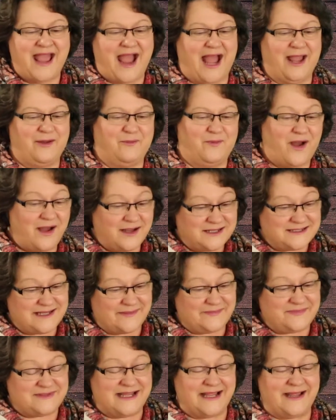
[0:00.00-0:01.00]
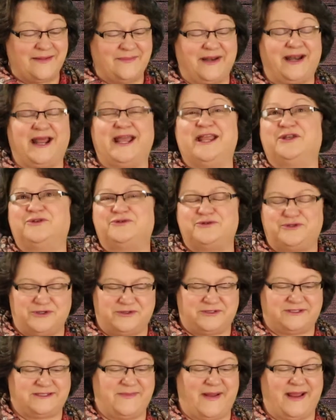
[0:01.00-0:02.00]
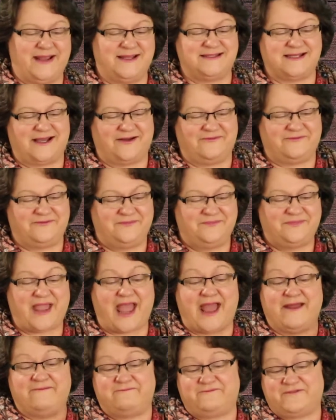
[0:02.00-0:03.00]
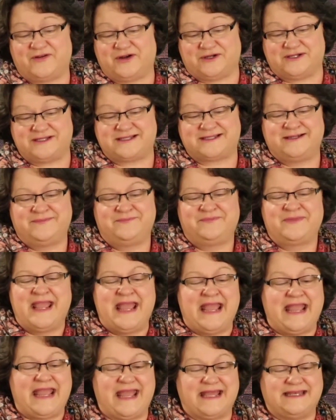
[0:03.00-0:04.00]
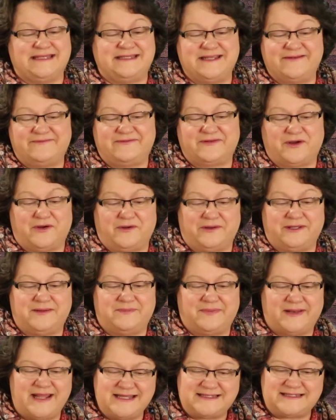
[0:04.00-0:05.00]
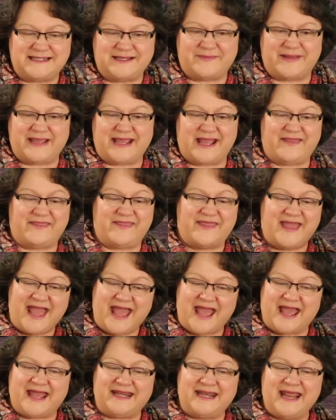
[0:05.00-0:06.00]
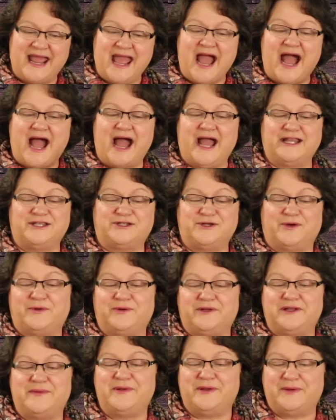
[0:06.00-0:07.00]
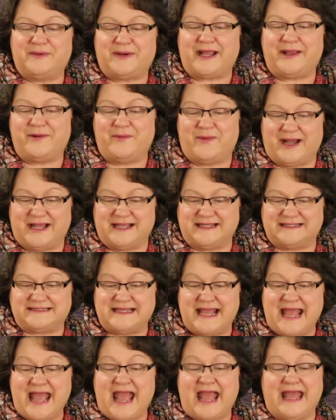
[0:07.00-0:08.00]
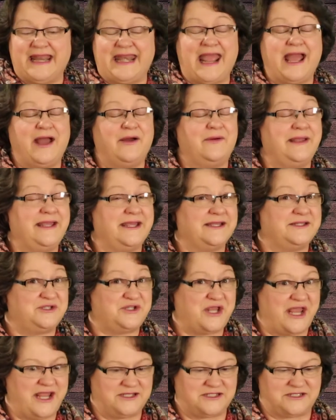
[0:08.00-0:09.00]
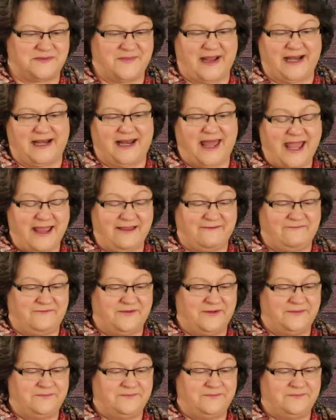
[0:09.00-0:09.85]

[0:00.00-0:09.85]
I walked up to him and I introduced myself. At first, he had difficulty placing me, and then I told him who I was and how he had changed my life.